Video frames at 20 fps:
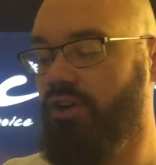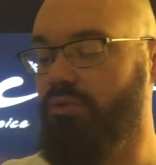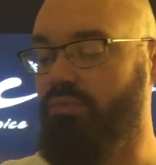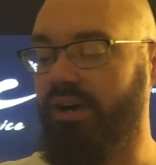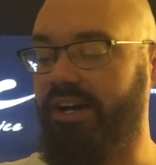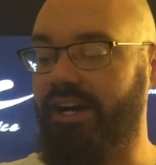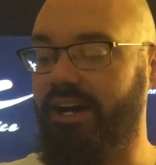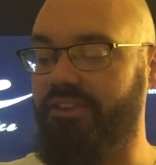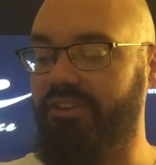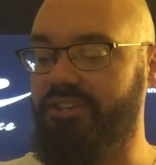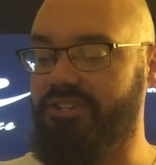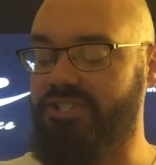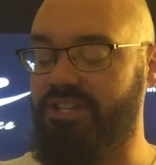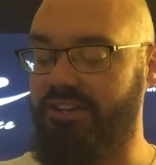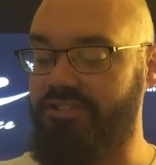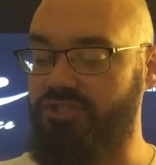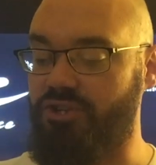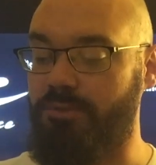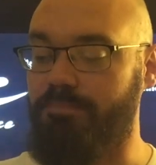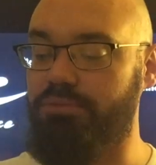Right now the
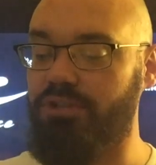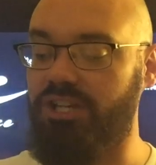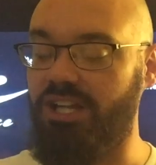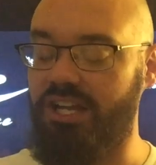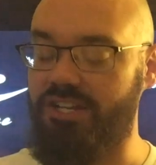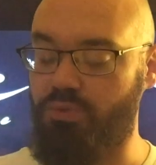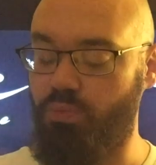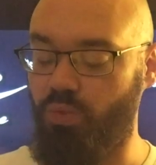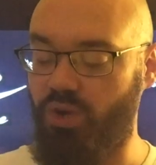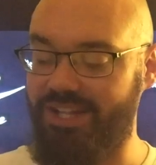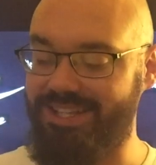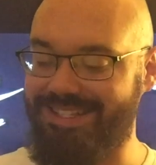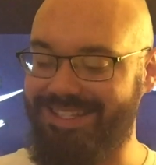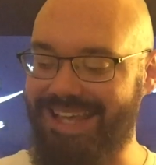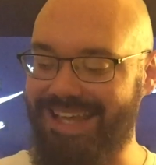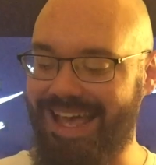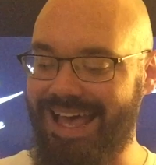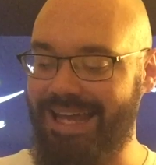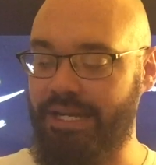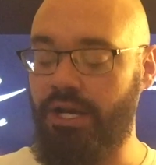Suns are
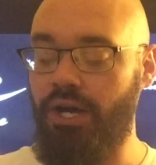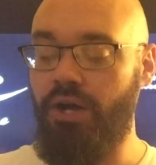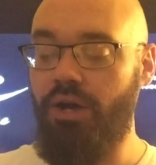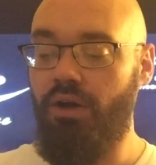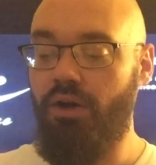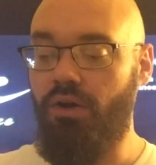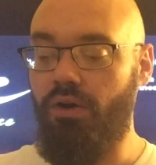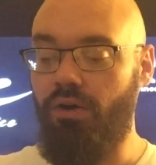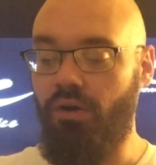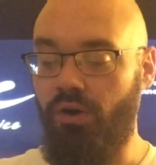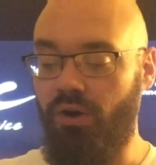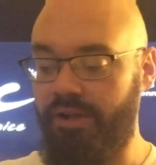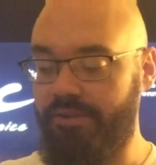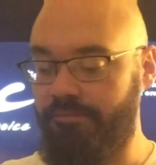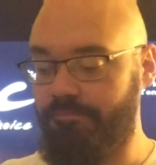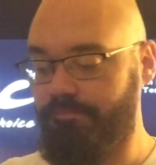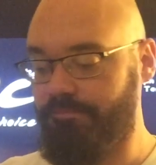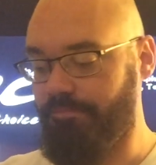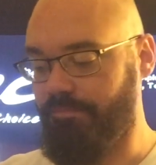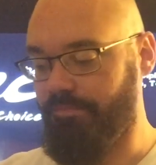+110
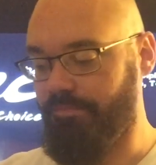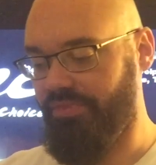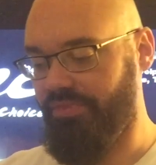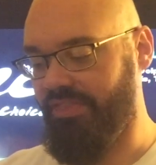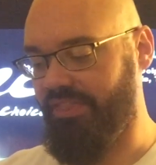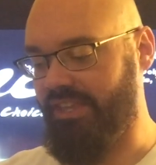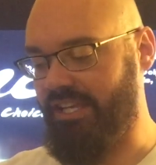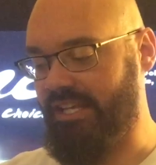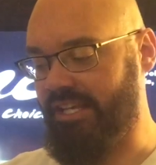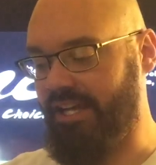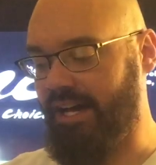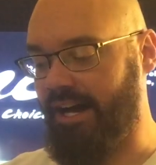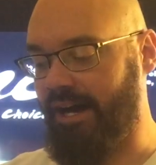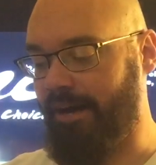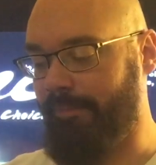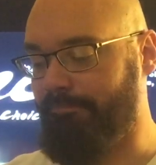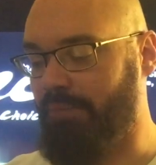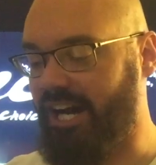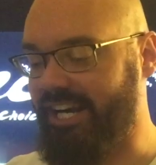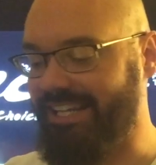on the
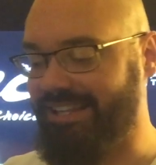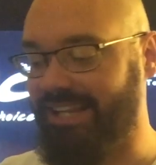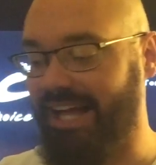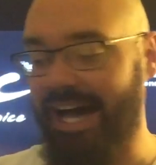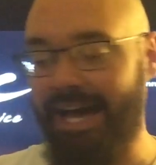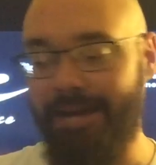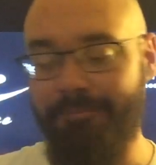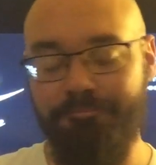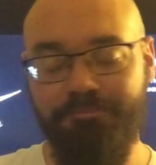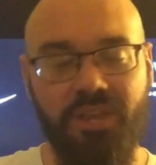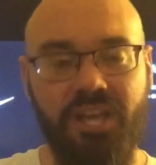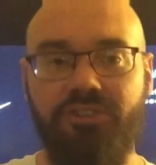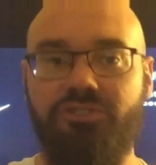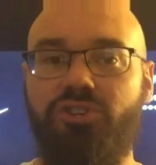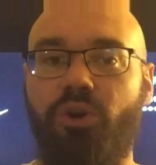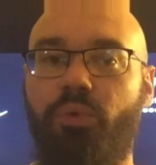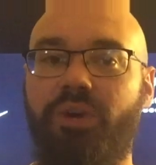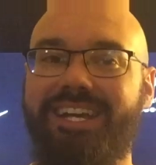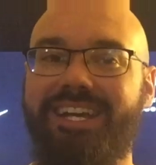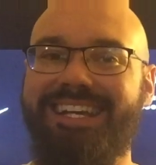money line.
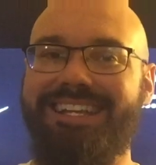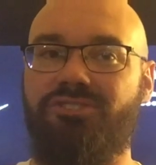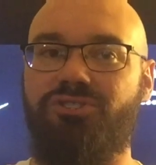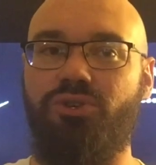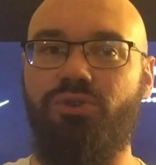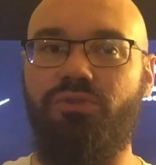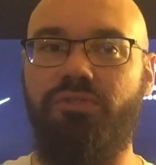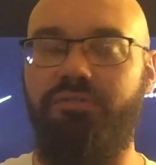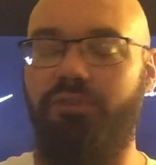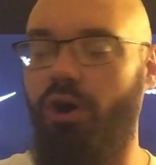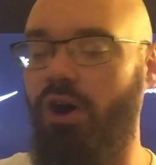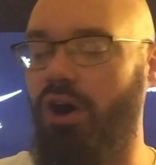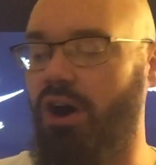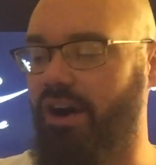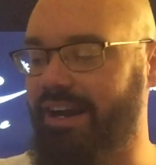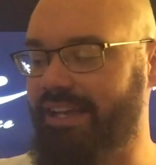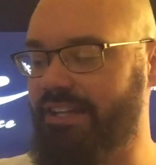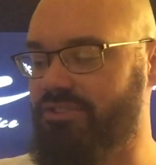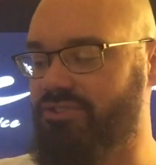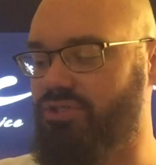Don't want to get too
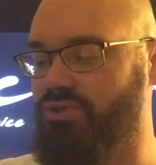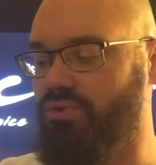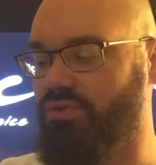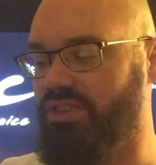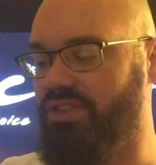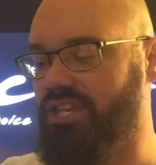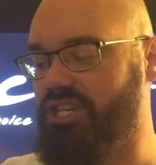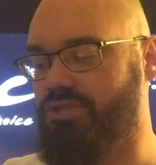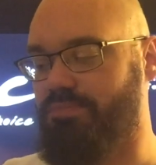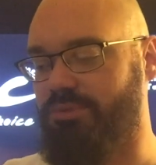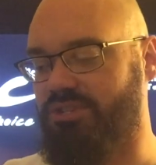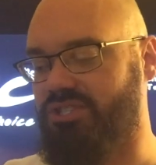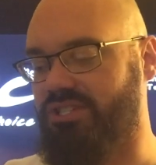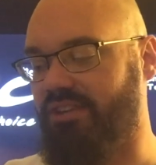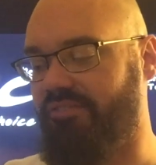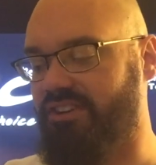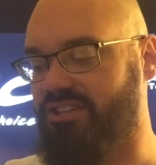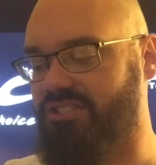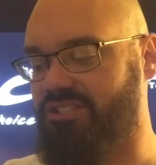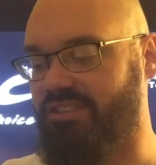far into the
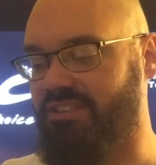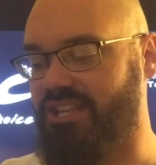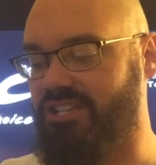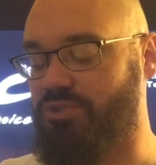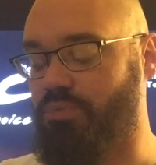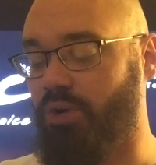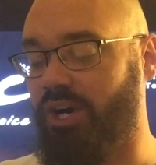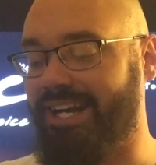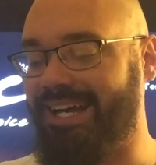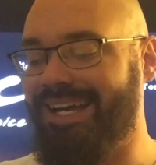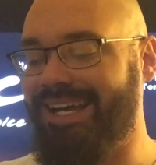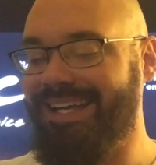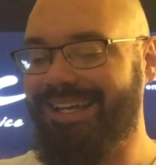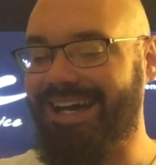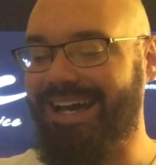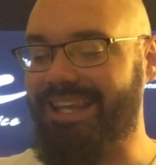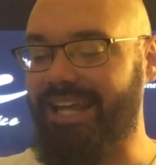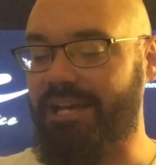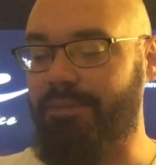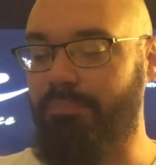specifics in this one.
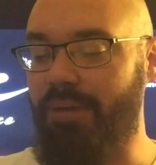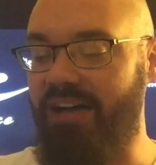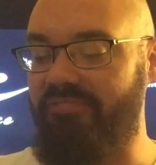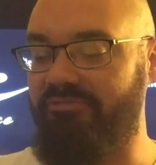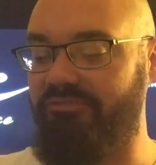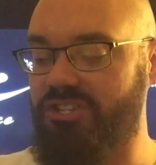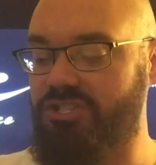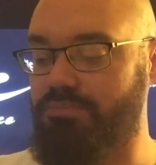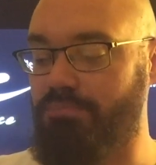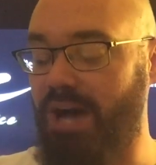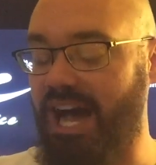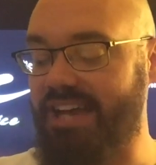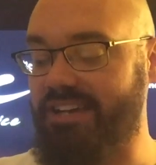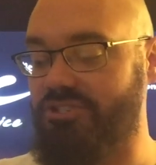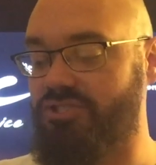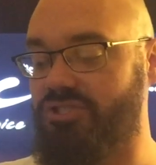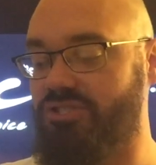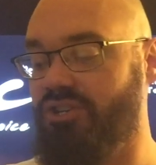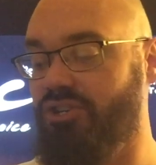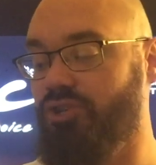I like Memphis
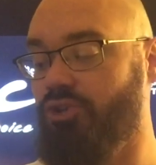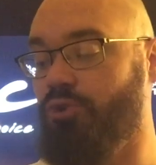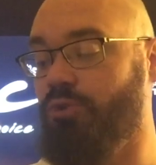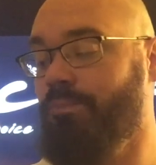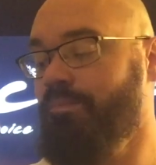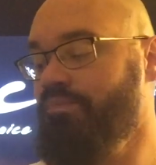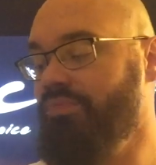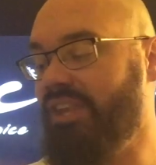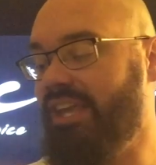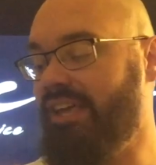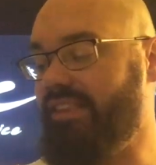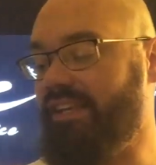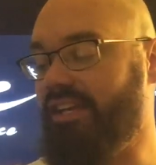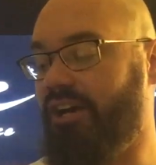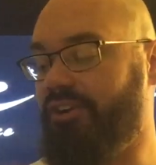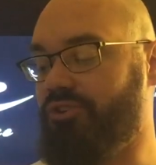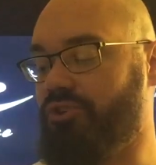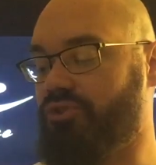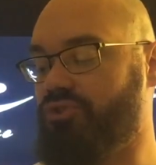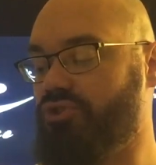-2 and the
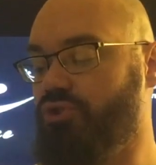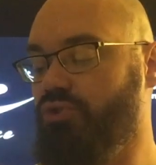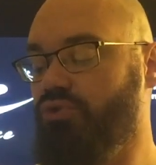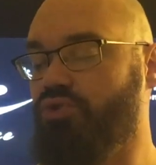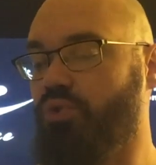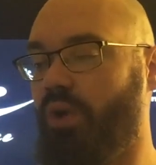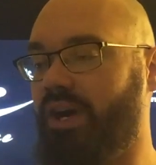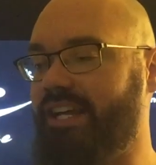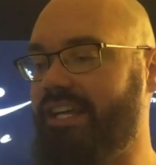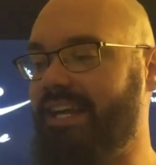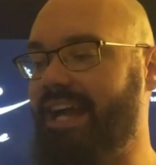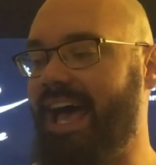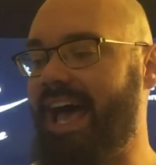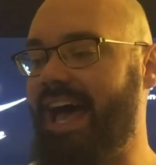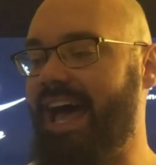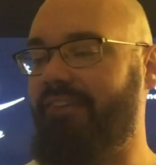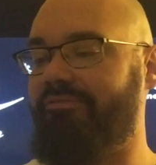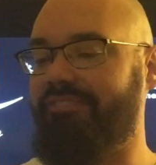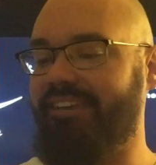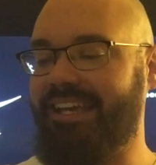under
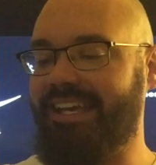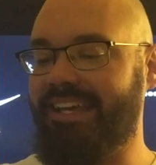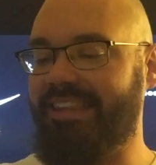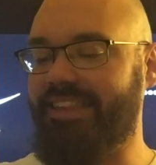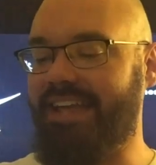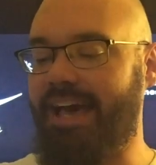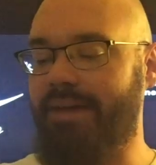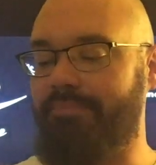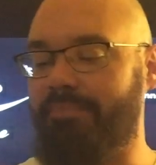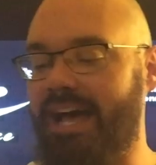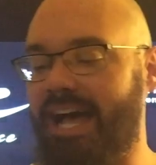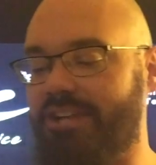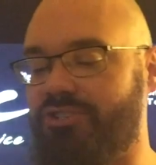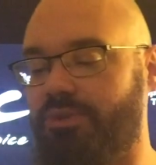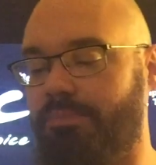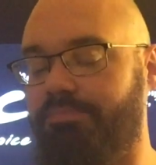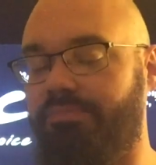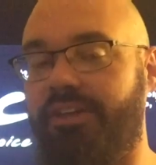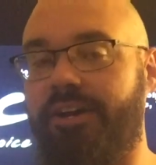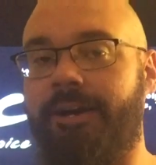220.5 in that
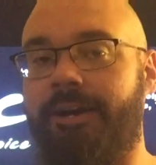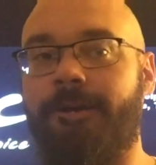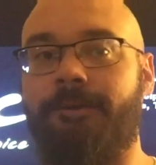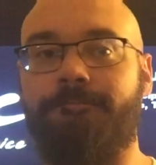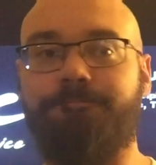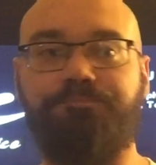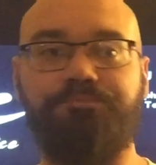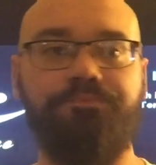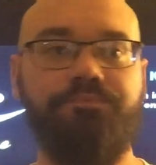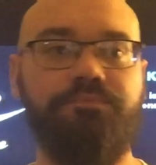matchup there.